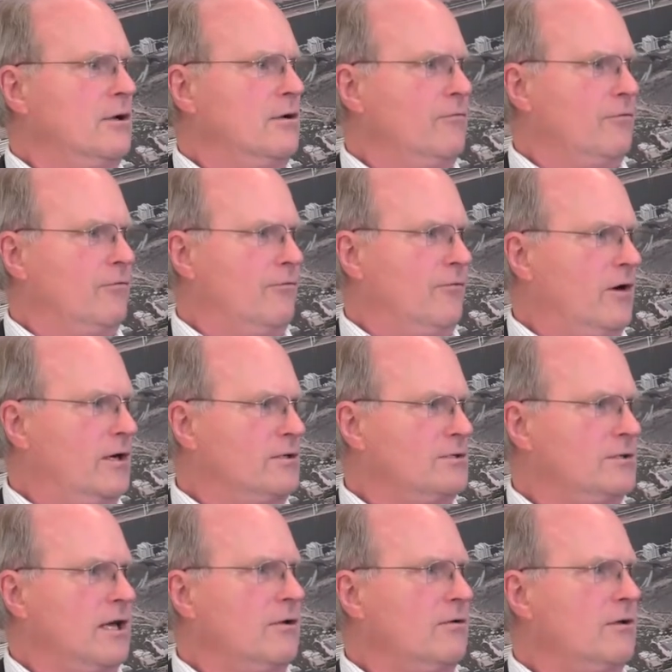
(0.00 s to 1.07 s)
for
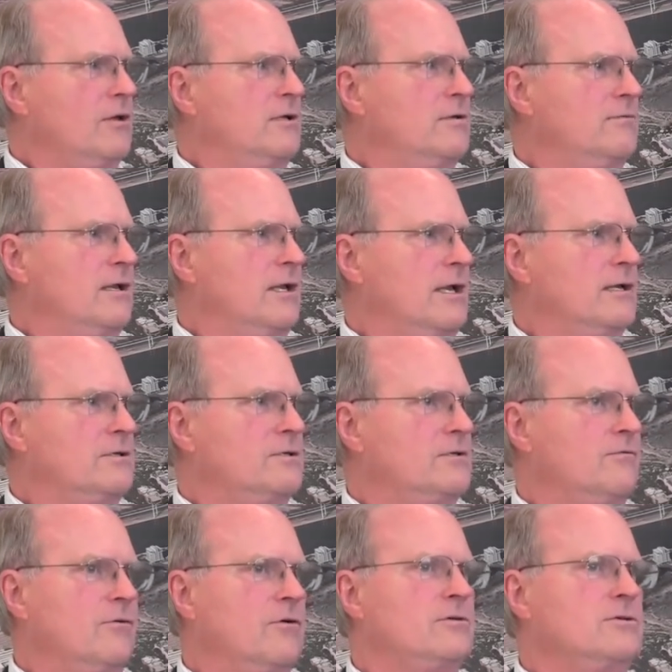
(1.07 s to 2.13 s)
funds, not only to enhance
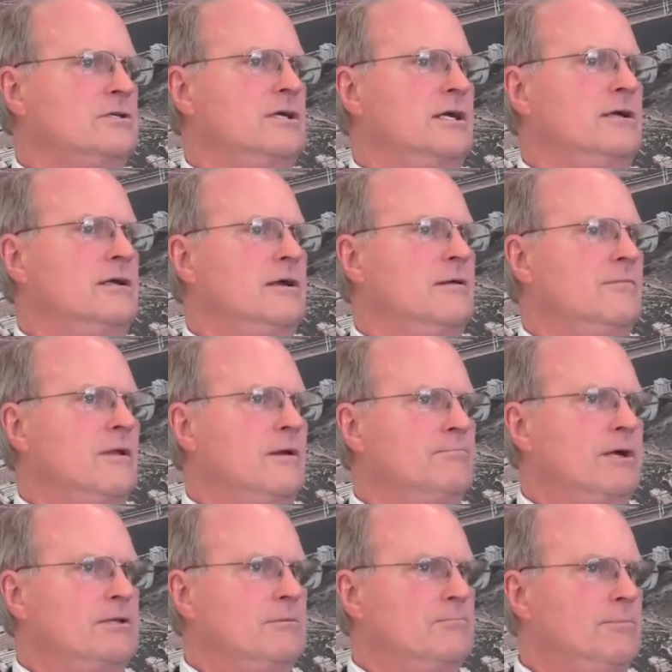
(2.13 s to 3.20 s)
diversity,
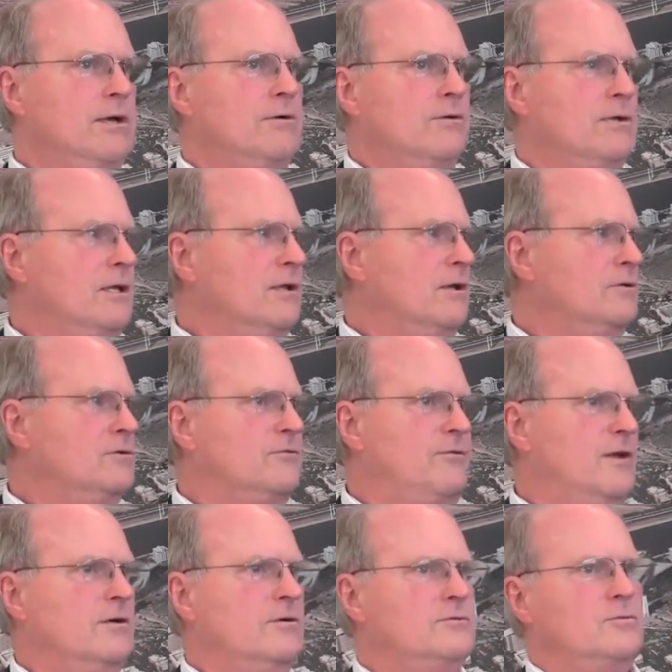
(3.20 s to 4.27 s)
but to build in those
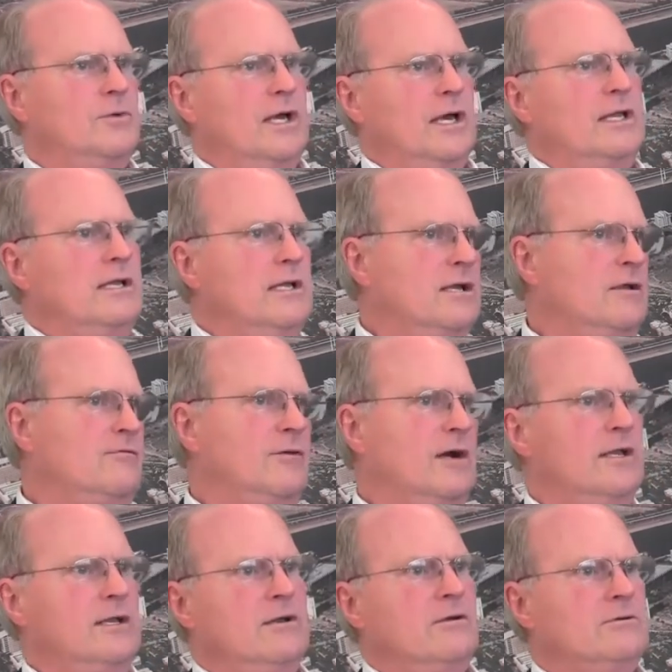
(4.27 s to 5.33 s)
fields we had
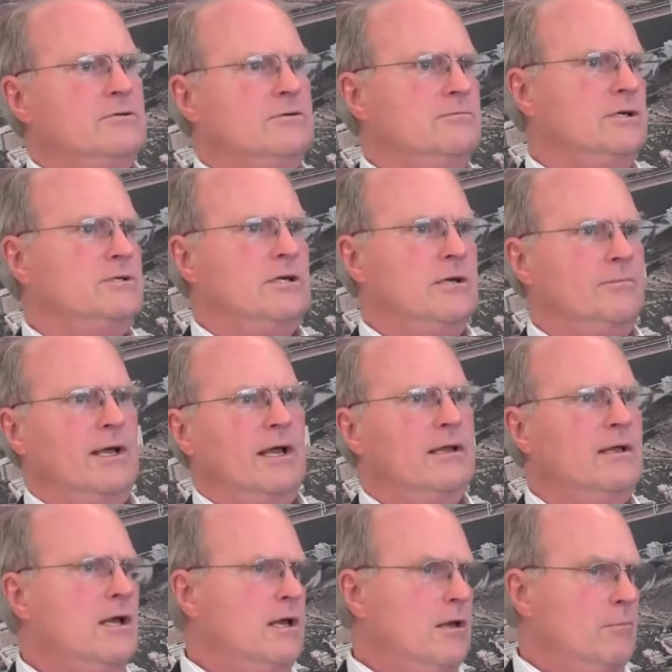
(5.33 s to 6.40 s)
identified in our strategic plan:
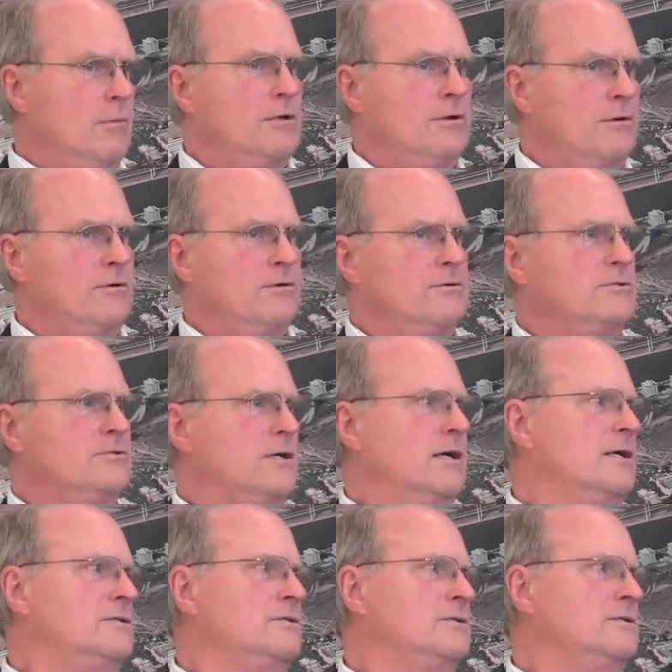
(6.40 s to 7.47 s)
materials
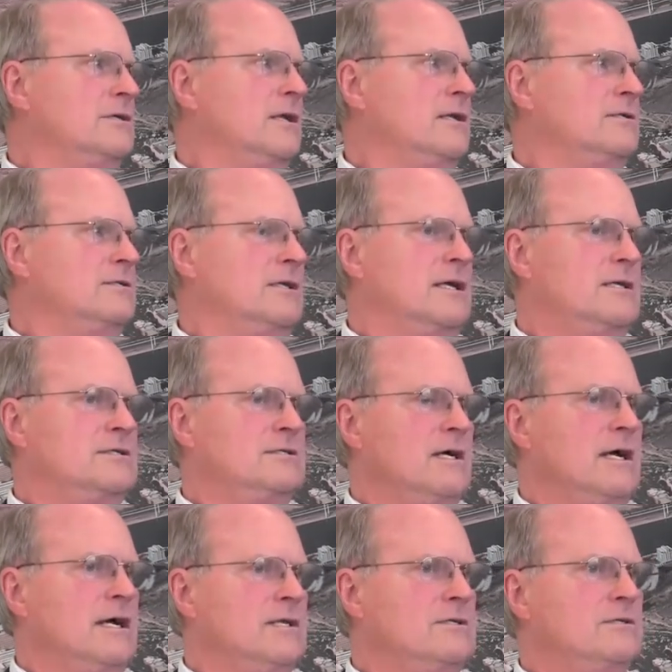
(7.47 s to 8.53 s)
science and solid state
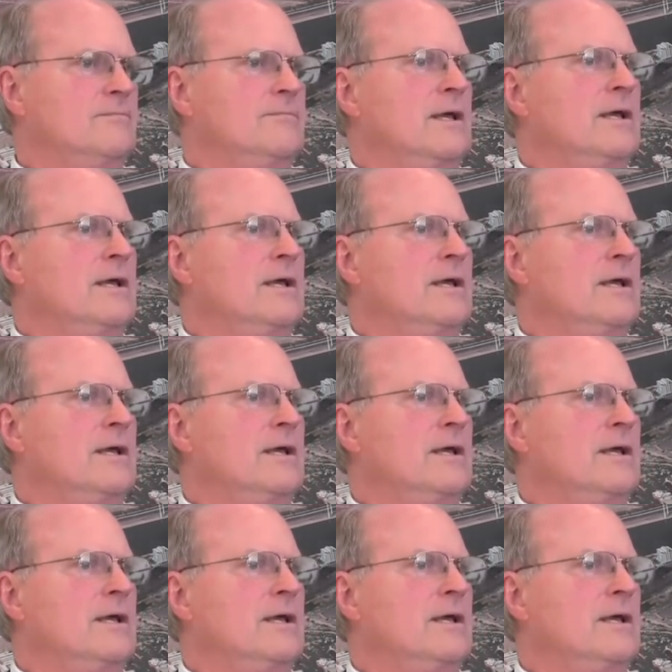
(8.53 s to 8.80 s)
science,